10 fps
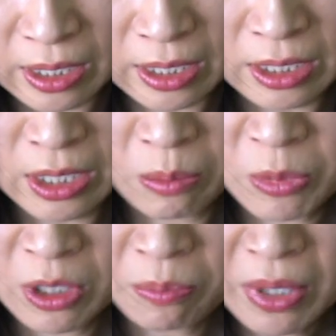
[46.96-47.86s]
this
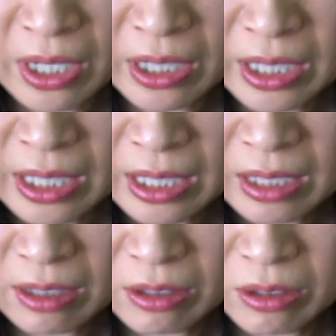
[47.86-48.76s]
zippered pocket,
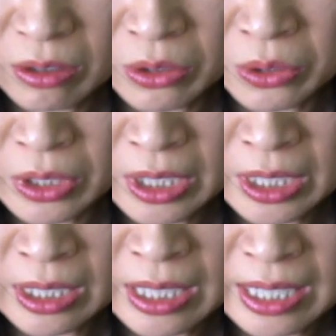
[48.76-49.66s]
so you'll
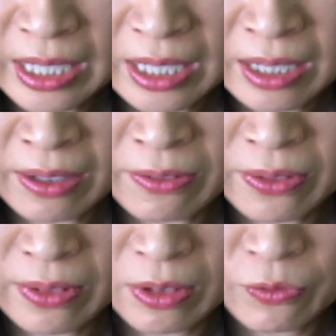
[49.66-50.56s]
see I have
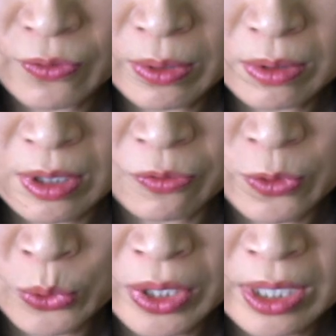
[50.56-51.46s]
some
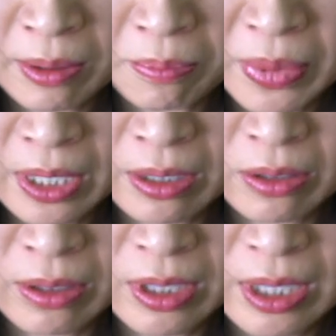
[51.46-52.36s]
folded up
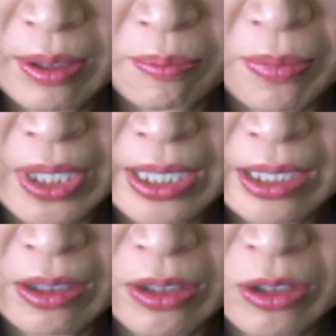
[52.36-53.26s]
bills, but I
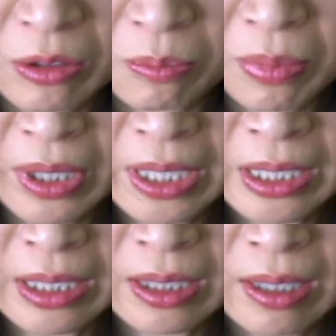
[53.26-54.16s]
also
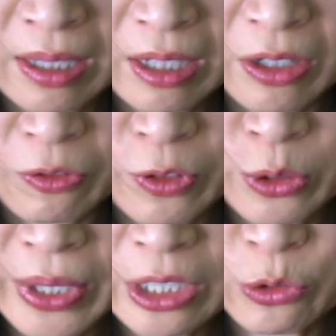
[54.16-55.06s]
place a few
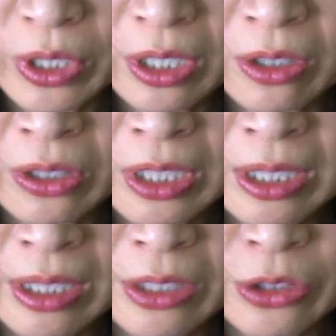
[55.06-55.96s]
extra cards in
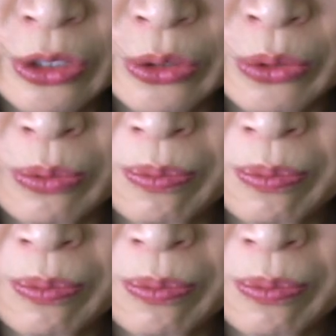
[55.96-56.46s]
there too.